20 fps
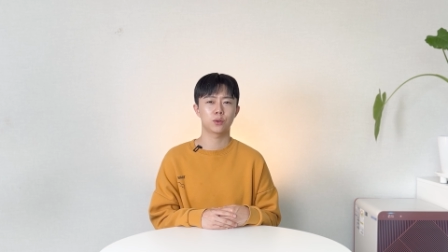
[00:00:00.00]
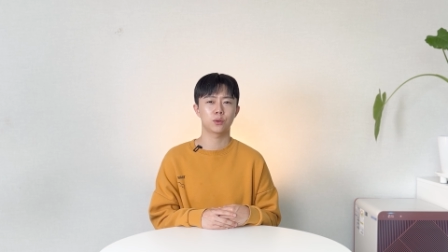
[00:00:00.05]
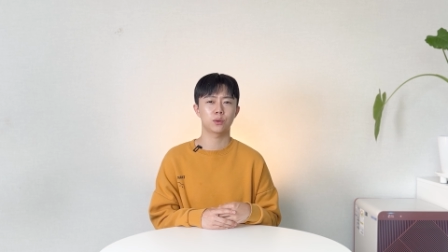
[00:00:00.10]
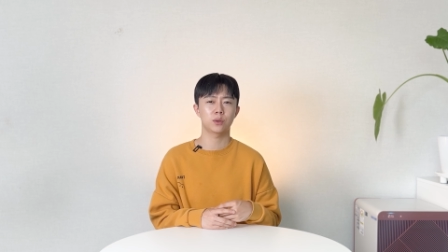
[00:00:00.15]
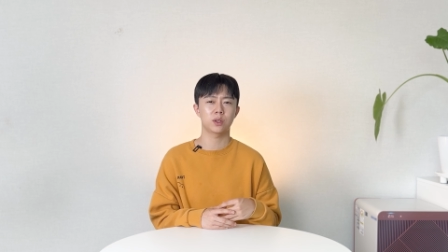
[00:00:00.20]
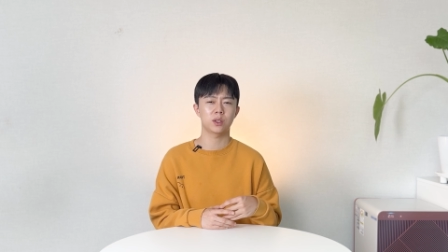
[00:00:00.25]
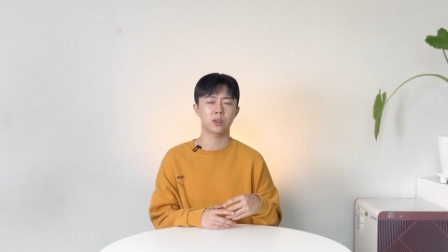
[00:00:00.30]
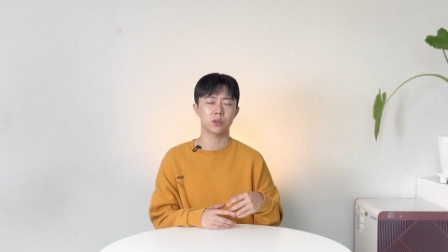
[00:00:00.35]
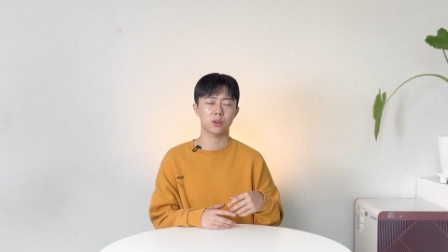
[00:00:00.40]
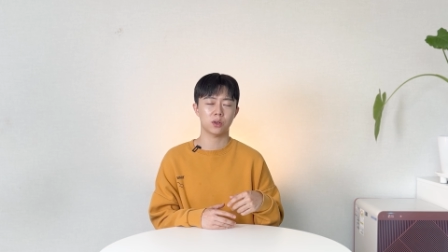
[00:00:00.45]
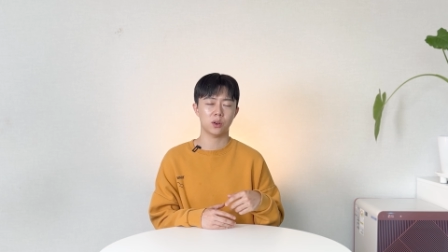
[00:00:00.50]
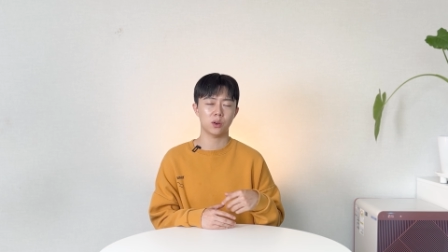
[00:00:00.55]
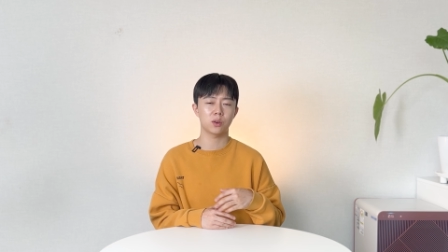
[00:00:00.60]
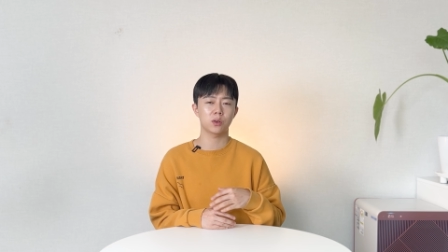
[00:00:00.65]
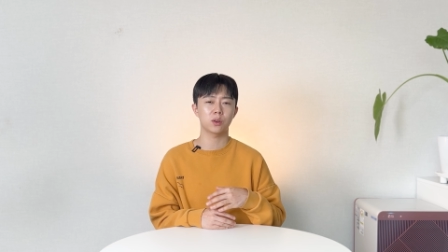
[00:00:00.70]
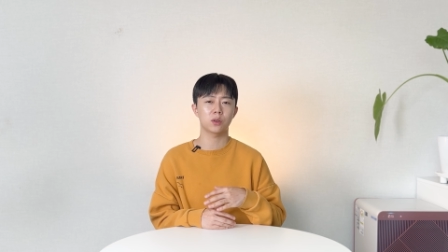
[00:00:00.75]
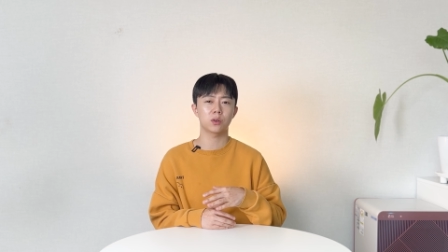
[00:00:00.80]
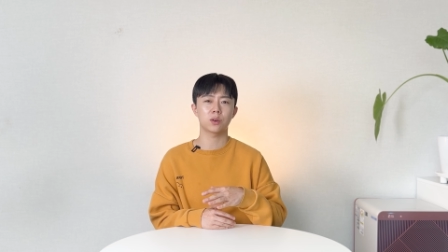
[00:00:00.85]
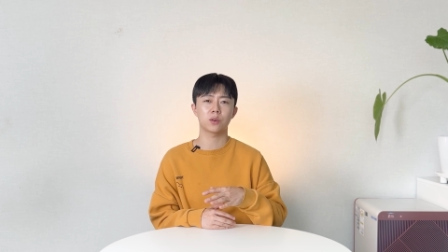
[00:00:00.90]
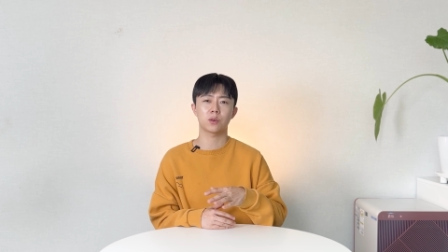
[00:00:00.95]
to
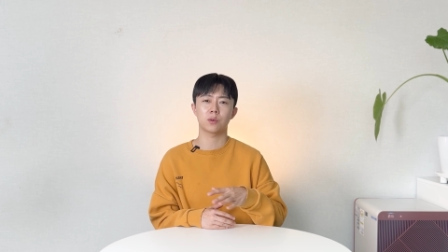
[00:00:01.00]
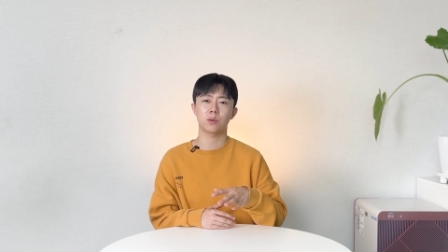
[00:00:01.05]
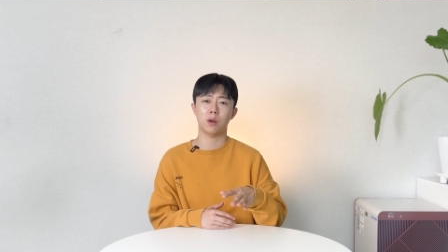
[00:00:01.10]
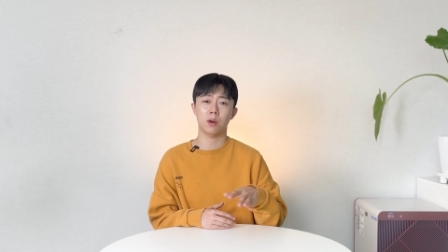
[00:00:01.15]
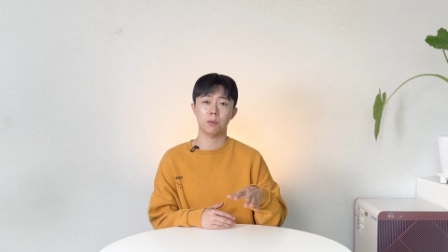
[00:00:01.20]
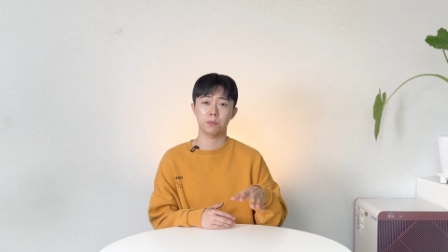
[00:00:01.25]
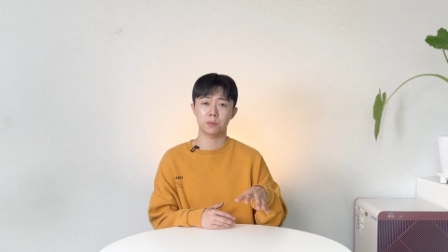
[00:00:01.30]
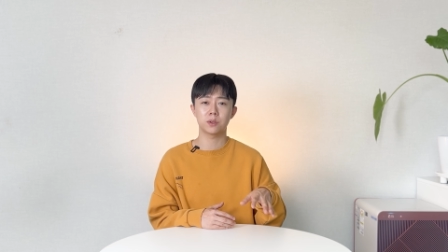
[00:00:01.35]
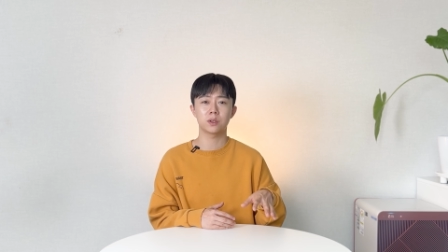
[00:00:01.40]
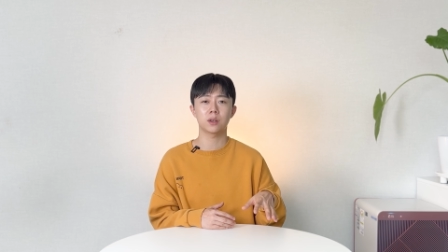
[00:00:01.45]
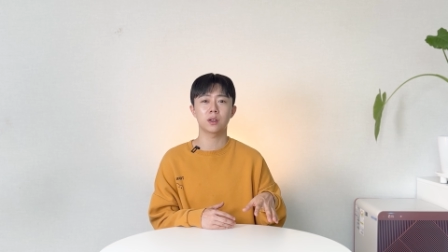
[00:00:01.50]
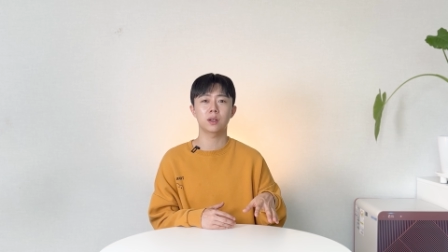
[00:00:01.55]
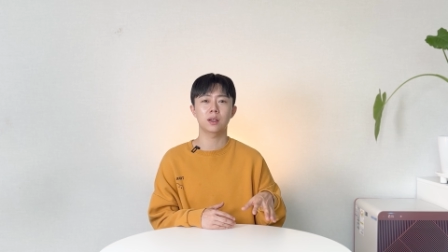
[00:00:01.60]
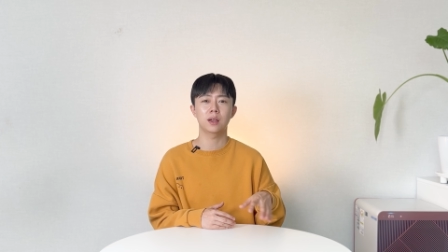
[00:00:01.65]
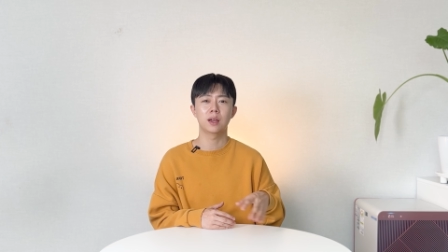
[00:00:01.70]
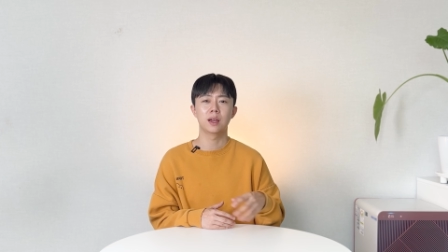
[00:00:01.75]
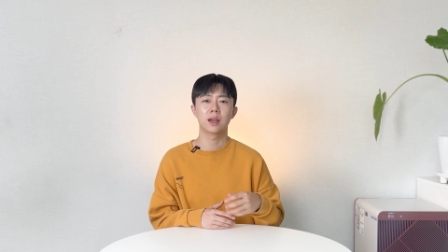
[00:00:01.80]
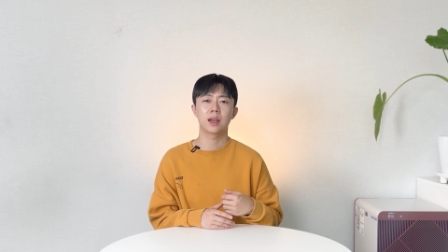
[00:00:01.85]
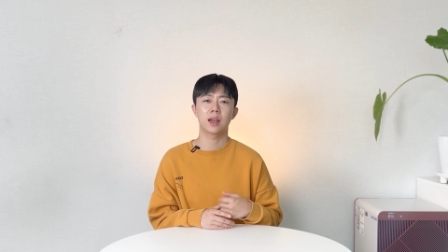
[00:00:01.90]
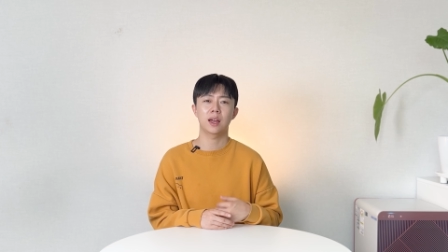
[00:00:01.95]
internal corruption
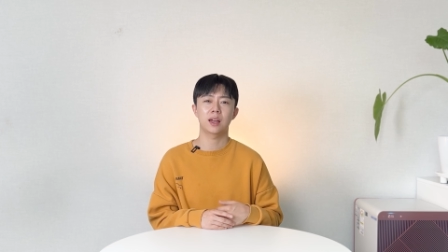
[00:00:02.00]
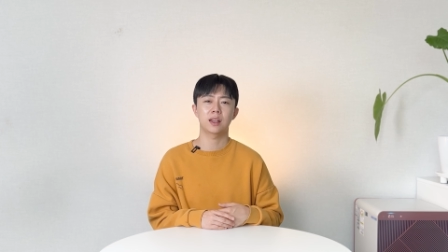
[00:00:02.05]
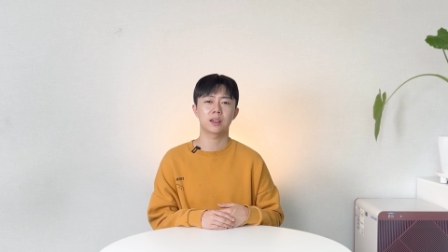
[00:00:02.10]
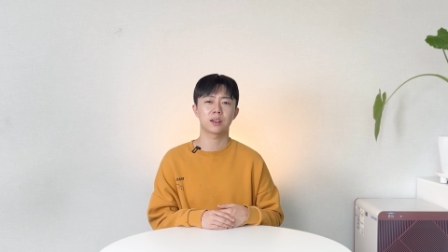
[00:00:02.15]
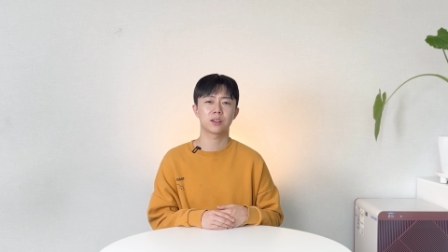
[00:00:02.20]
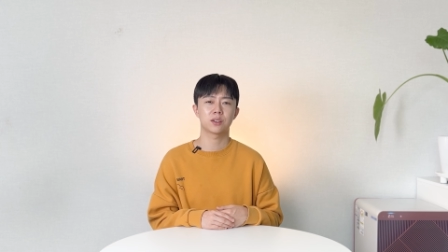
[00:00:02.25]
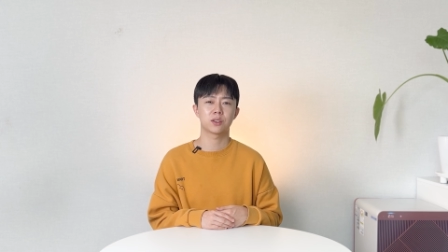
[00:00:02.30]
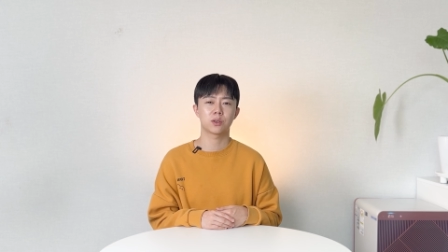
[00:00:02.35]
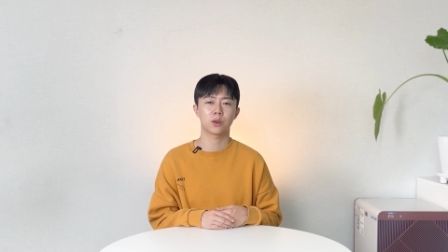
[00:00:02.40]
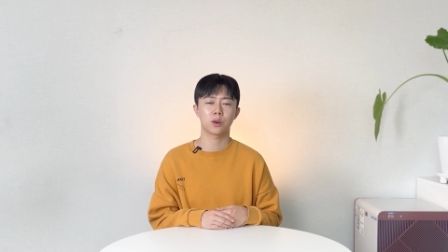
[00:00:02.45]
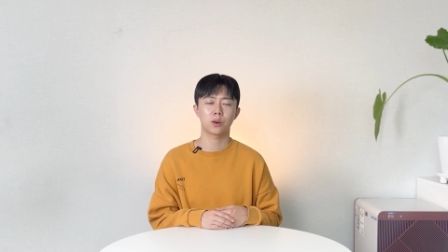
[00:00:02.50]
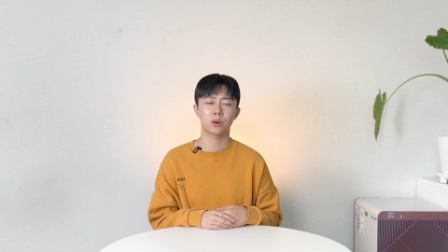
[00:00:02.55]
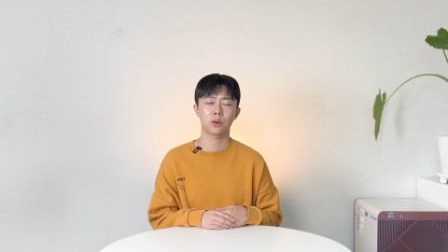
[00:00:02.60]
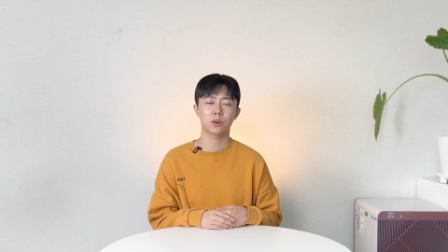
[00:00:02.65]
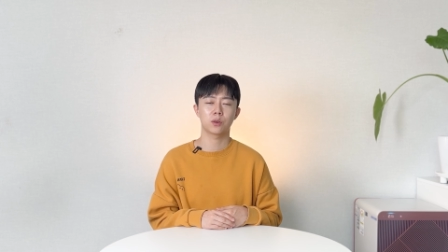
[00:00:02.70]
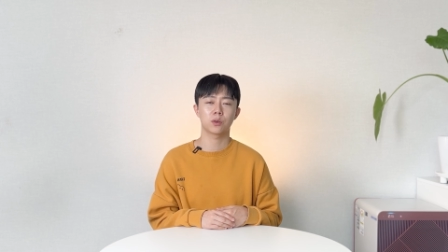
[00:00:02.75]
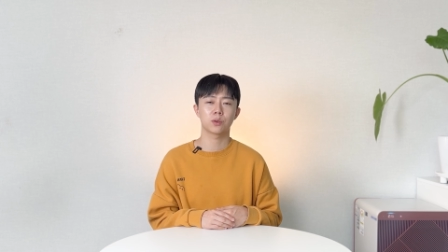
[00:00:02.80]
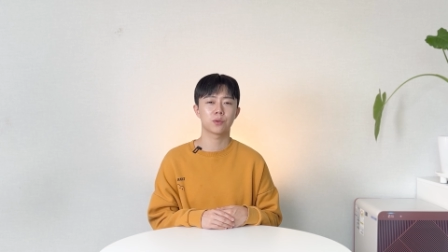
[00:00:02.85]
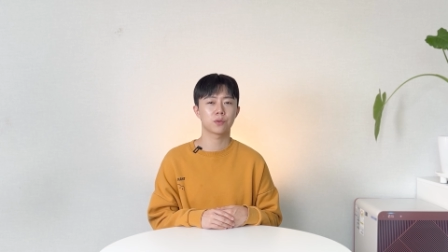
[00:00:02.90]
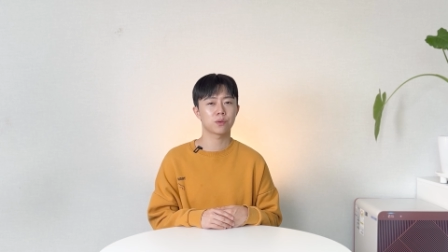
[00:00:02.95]
and
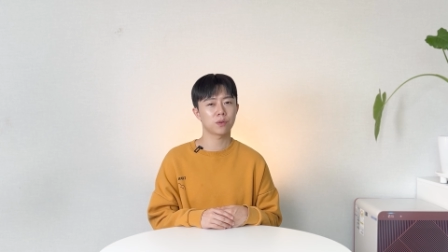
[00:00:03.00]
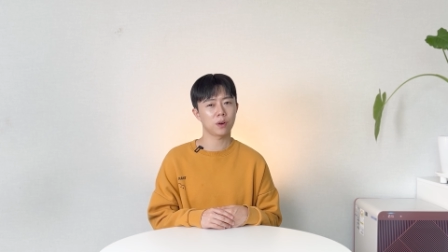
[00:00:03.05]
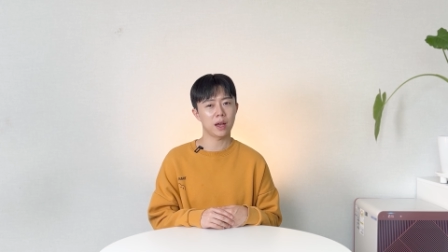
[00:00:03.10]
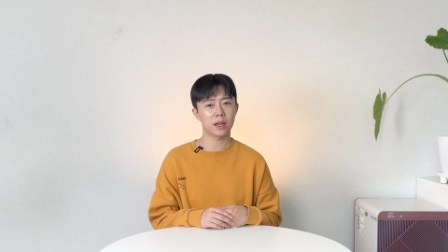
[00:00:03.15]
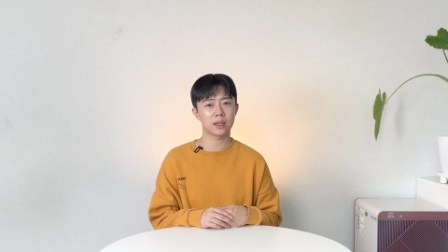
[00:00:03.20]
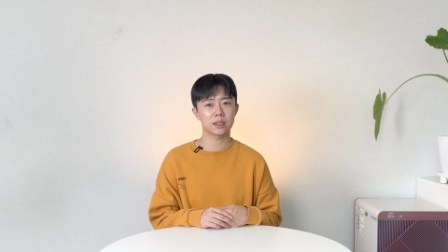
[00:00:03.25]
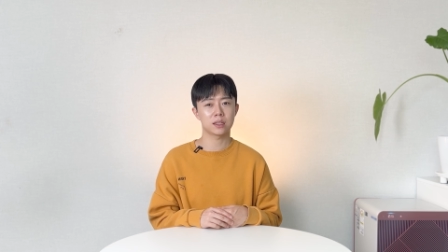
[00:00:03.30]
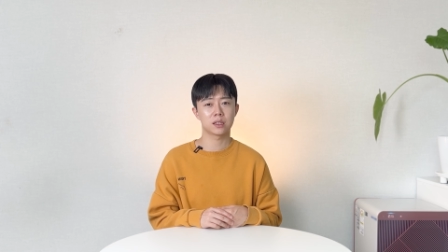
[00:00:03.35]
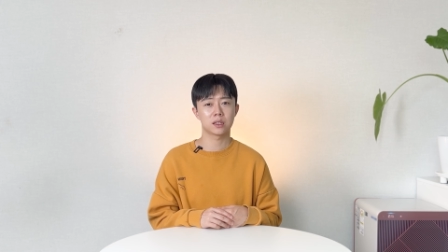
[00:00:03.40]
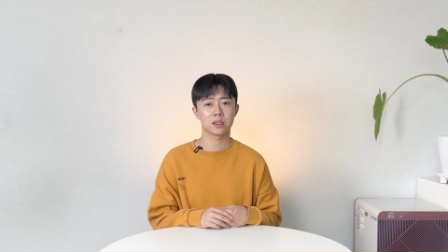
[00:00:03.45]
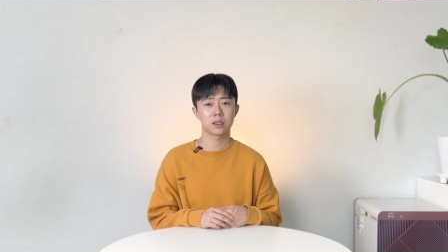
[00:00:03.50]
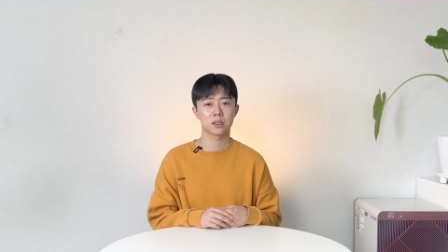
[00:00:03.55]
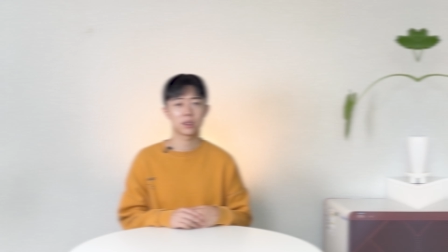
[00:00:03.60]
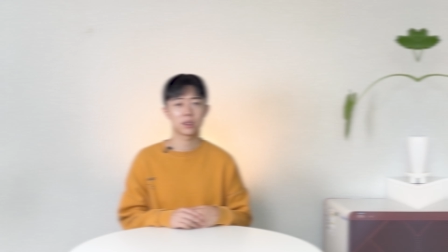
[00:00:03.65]
external threats.